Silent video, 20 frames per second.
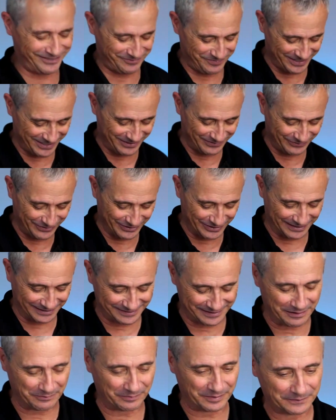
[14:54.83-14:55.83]
let me give you an
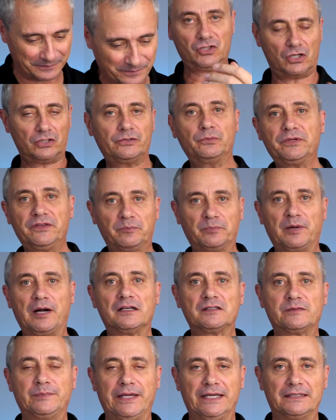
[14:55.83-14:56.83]
example. You're talking with a
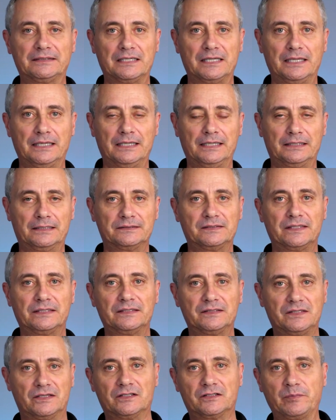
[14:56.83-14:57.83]
prospect, and let's say
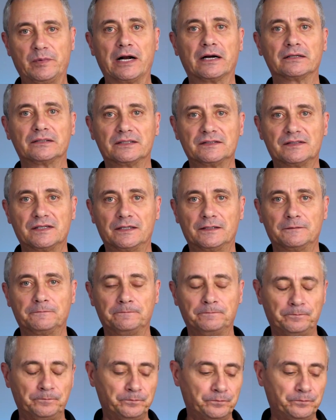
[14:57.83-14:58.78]
it's an expired listing.